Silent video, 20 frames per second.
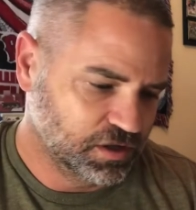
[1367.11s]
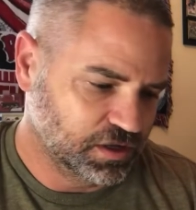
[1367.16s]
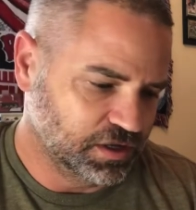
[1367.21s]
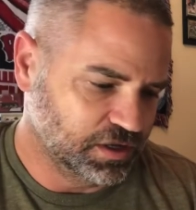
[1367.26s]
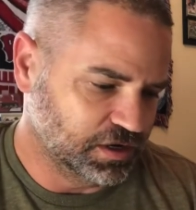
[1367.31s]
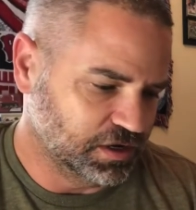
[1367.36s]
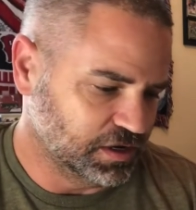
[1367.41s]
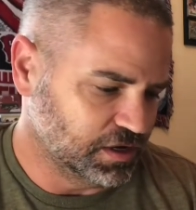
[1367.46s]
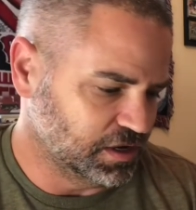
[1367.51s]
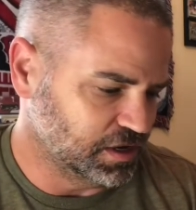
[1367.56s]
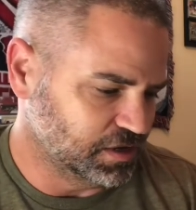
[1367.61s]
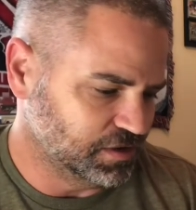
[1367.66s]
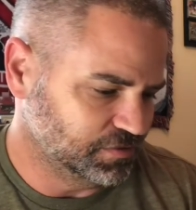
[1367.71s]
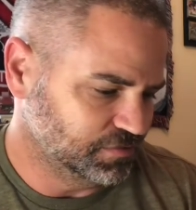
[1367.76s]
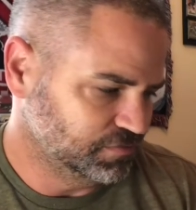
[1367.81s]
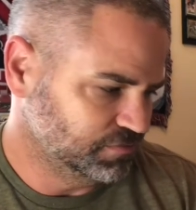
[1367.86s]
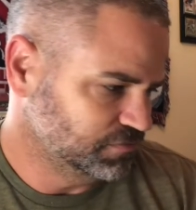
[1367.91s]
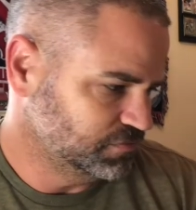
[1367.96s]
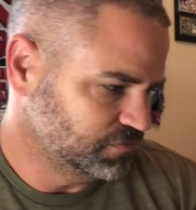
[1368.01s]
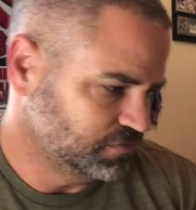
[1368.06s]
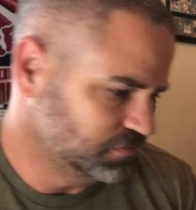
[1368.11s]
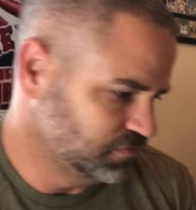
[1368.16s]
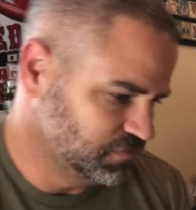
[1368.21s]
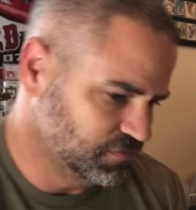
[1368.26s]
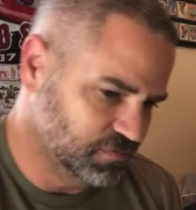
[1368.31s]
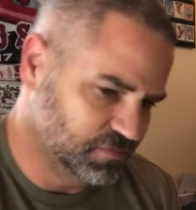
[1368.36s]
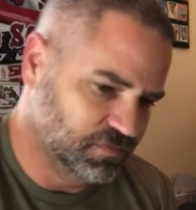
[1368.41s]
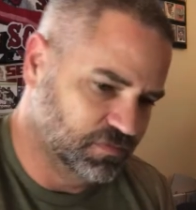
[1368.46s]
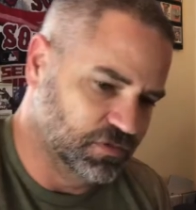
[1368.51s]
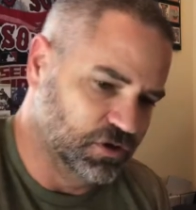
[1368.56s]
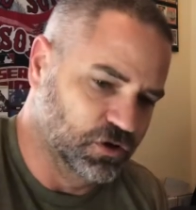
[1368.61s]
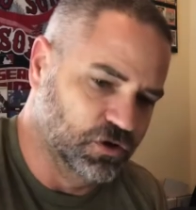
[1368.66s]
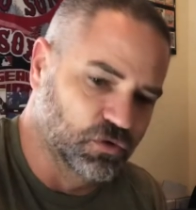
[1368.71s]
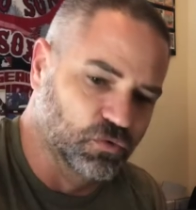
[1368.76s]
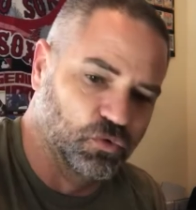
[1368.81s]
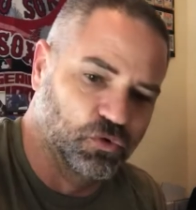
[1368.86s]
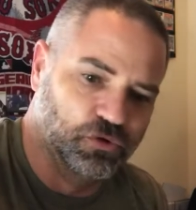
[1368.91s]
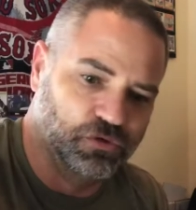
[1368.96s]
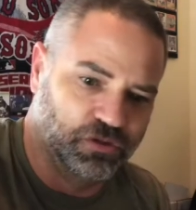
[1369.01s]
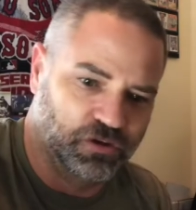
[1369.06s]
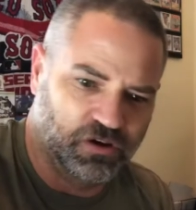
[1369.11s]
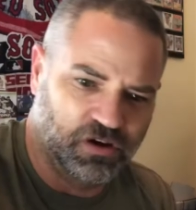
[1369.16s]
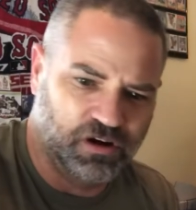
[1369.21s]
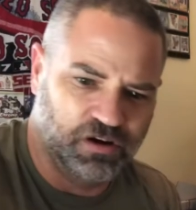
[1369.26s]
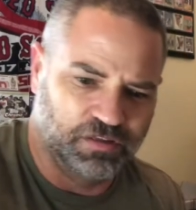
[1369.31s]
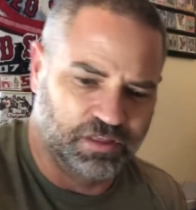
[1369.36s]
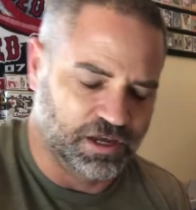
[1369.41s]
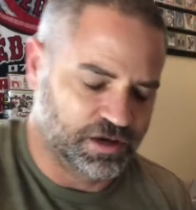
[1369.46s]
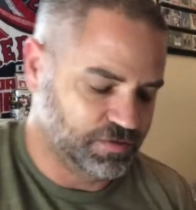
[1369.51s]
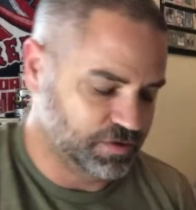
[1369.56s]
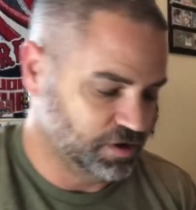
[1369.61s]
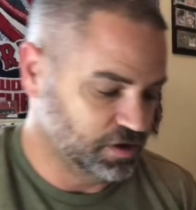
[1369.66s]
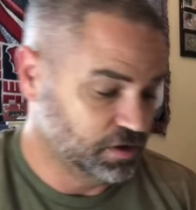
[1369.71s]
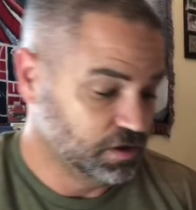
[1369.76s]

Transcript: it uh, you can ruin the card that way.